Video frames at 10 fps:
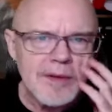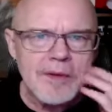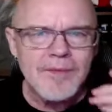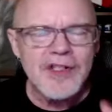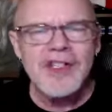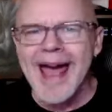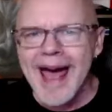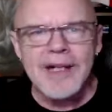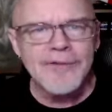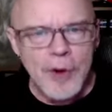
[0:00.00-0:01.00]

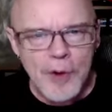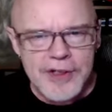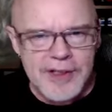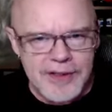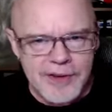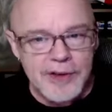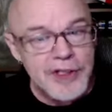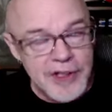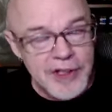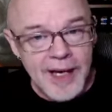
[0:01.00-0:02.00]
sad, of course, that their
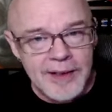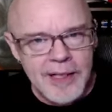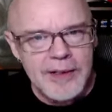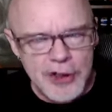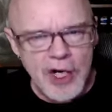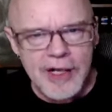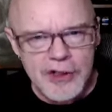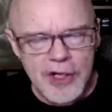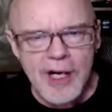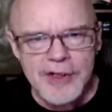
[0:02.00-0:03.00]
son, John
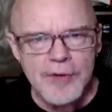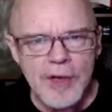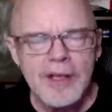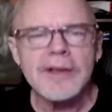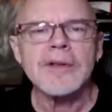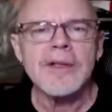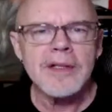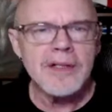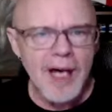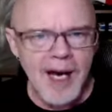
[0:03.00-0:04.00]
Josua,
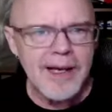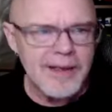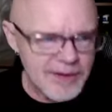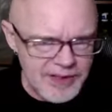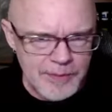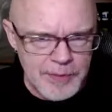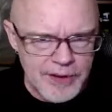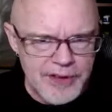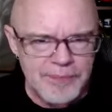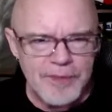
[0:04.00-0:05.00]
died some
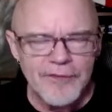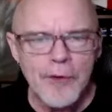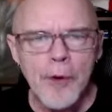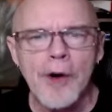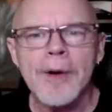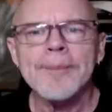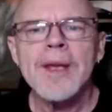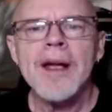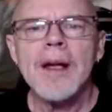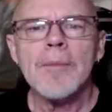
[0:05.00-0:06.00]
years before
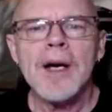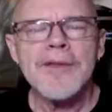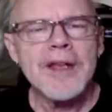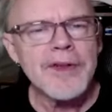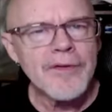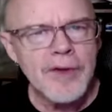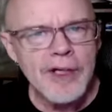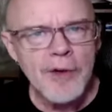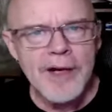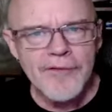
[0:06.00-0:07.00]
but that they're very
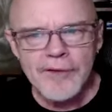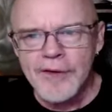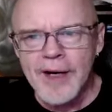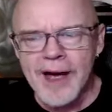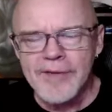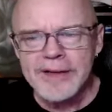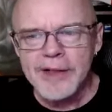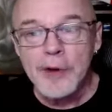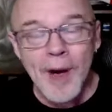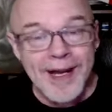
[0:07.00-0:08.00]
grateful for having their
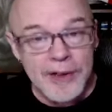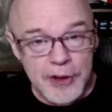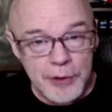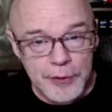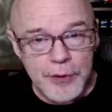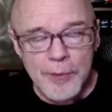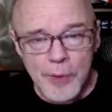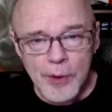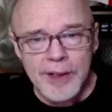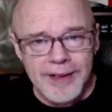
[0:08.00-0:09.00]
grandchildren, Morgan